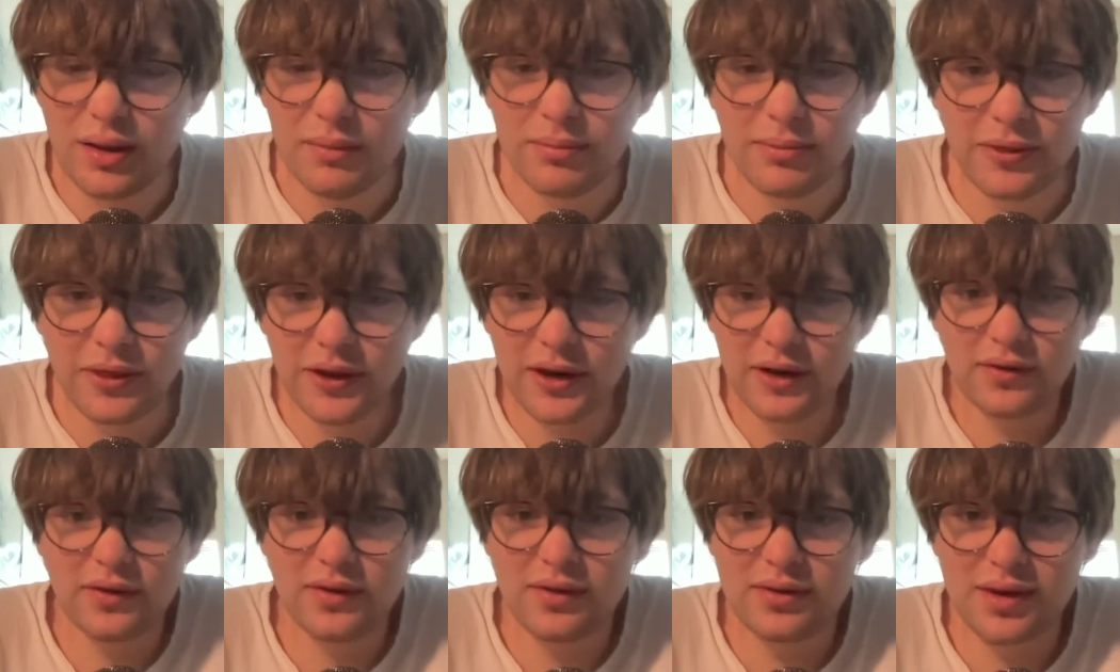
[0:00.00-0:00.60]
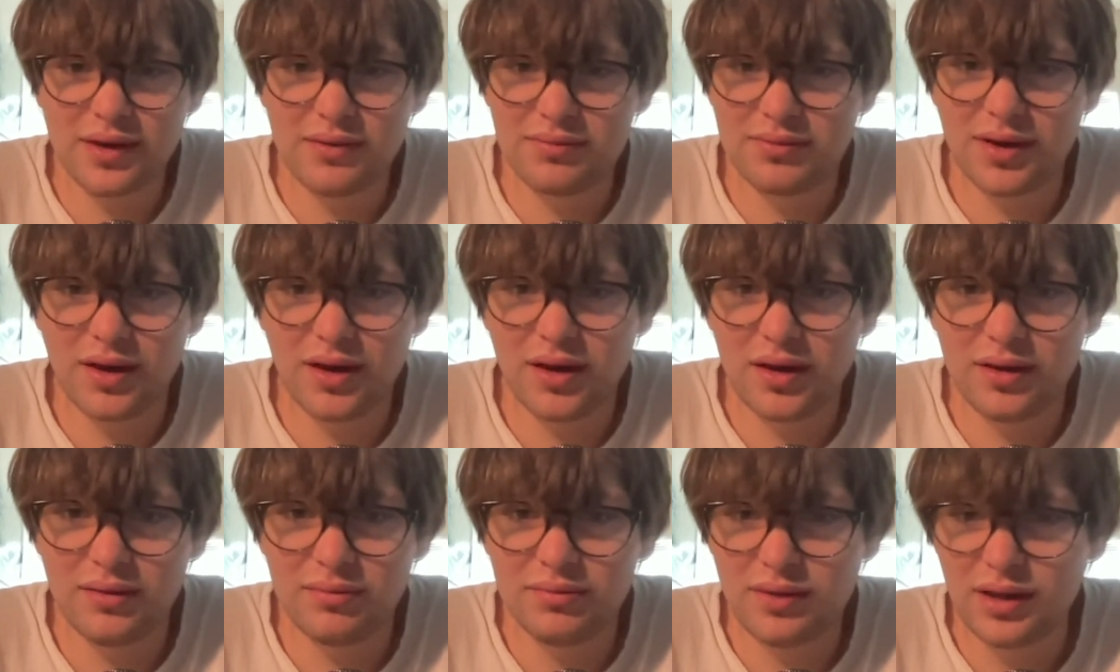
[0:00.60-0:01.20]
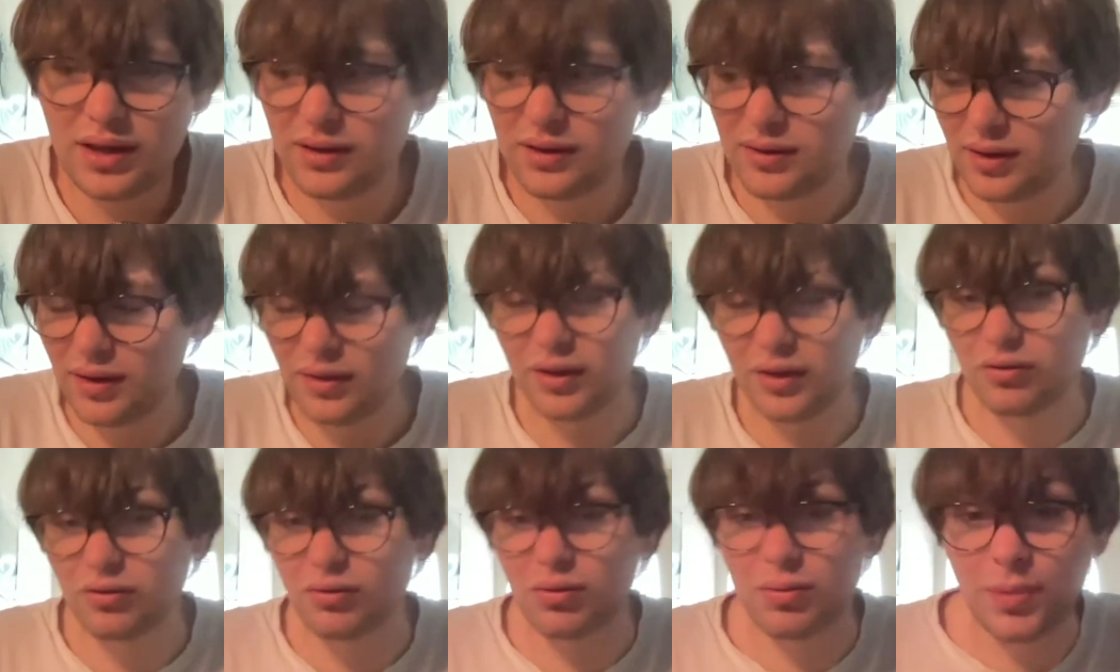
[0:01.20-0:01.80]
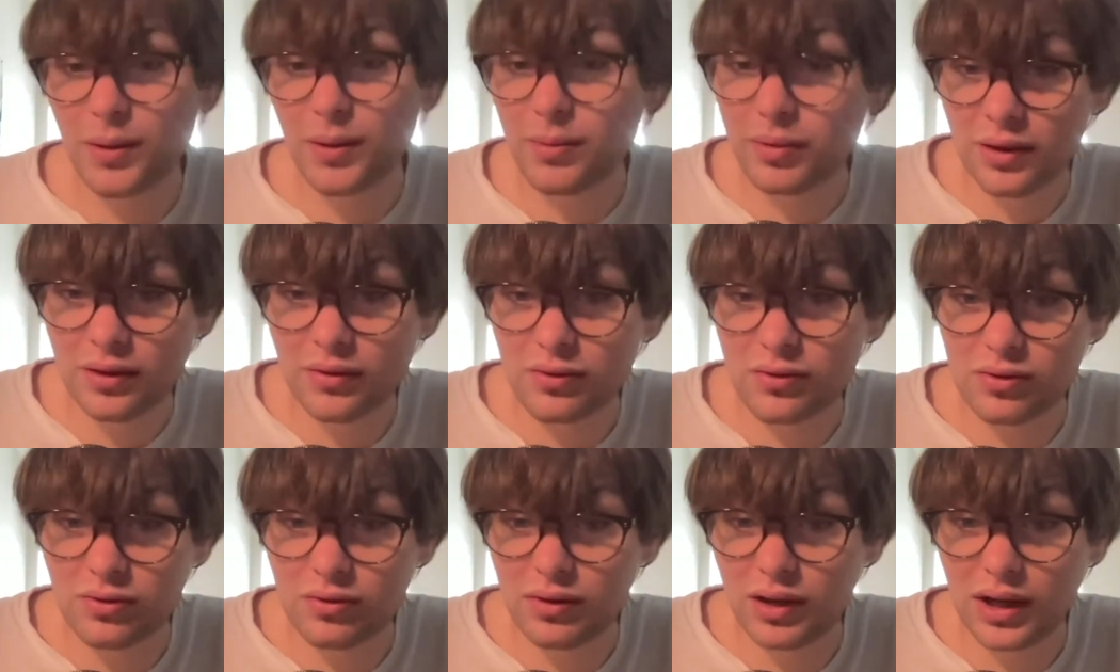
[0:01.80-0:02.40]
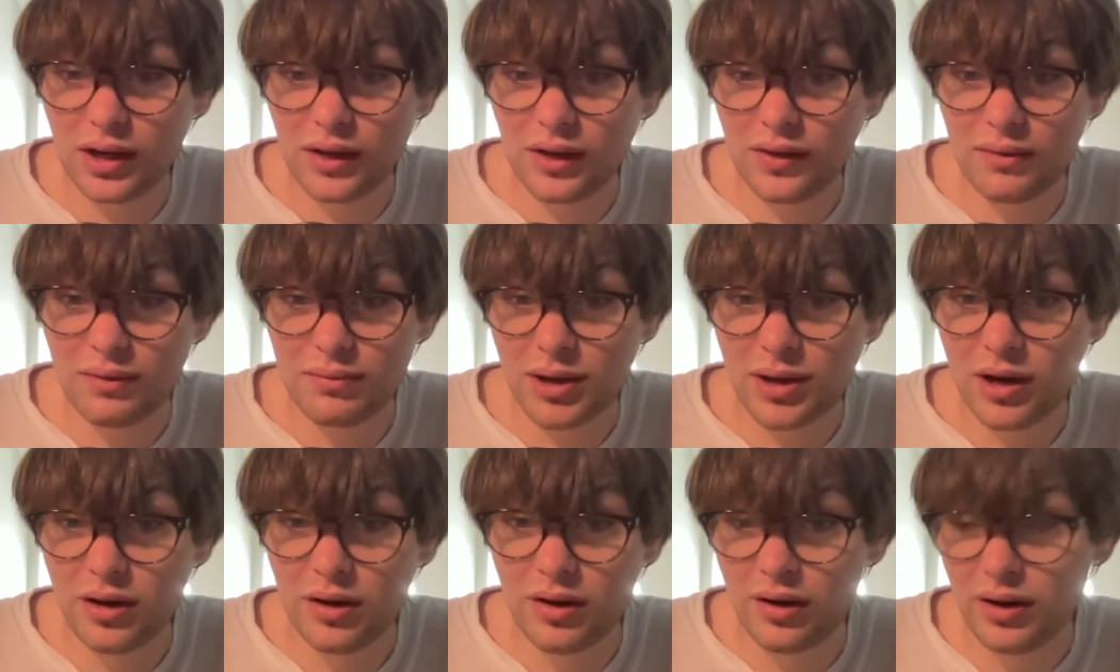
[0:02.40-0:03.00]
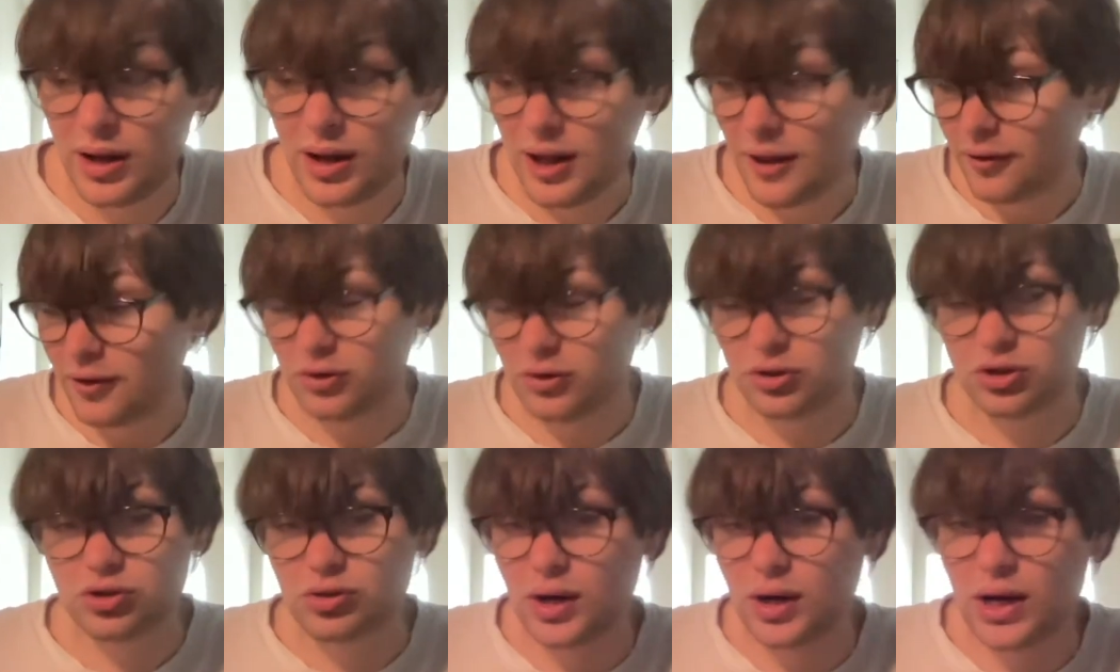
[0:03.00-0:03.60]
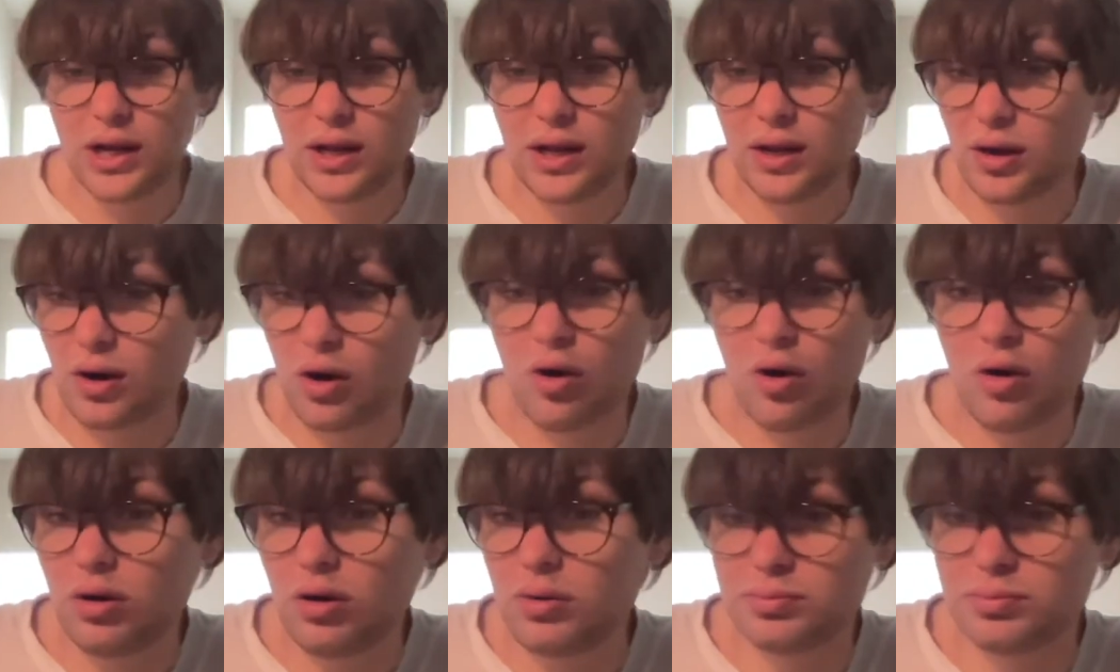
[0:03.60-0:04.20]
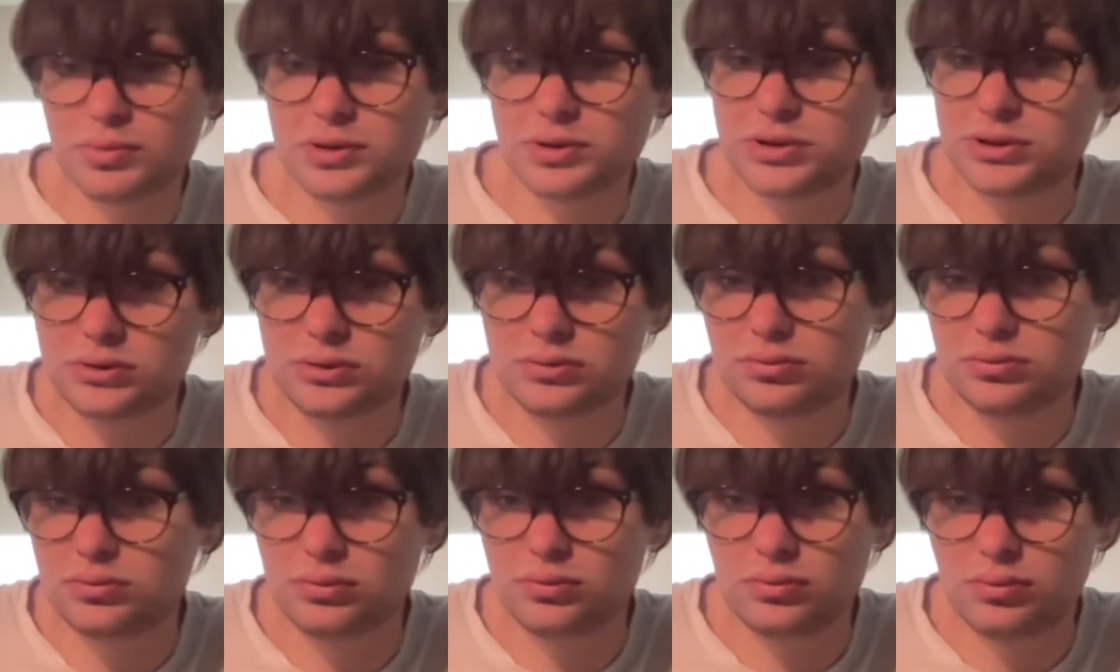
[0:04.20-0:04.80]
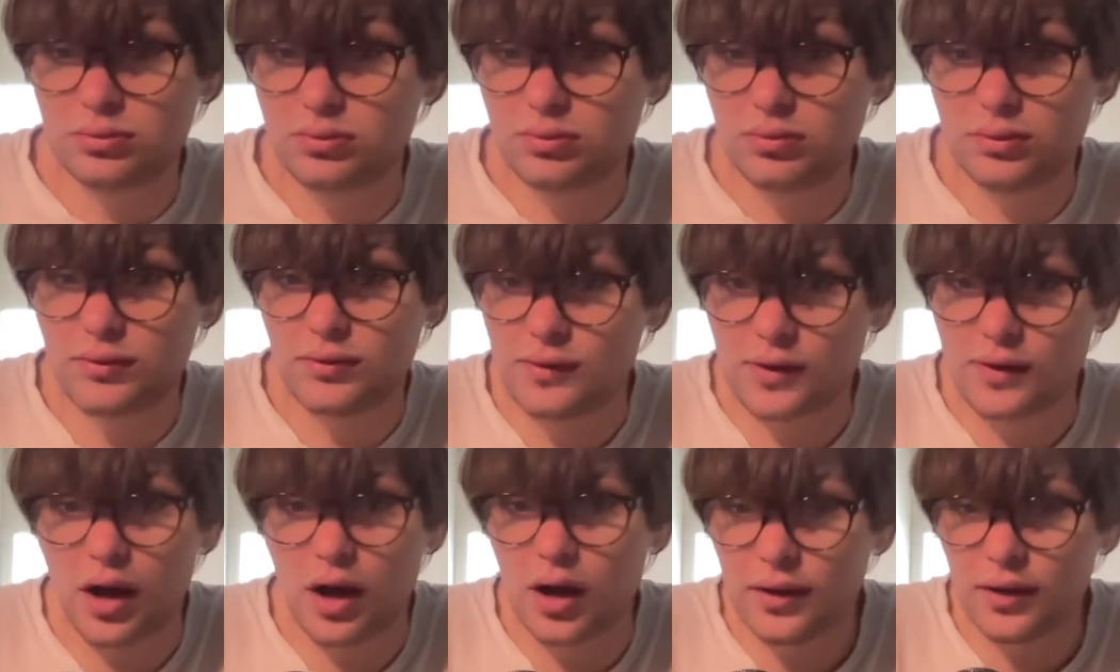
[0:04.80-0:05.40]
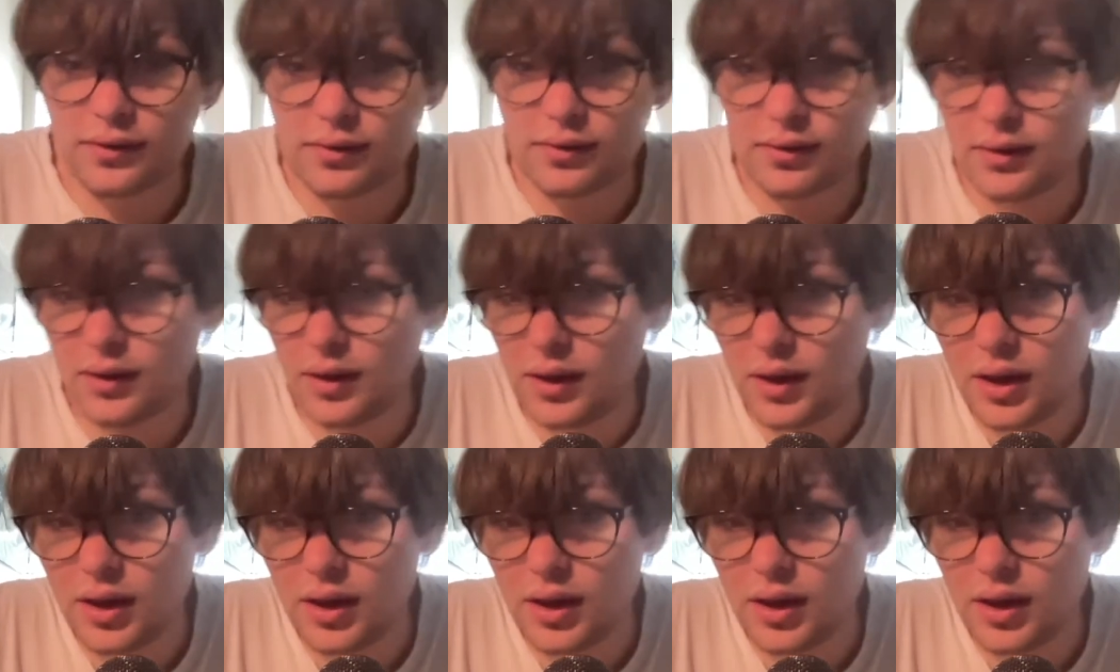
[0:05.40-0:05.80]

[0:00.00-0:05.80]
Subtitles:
But then at the same time, it's not like the Republicans are doing anything better. They're trading arms stocks.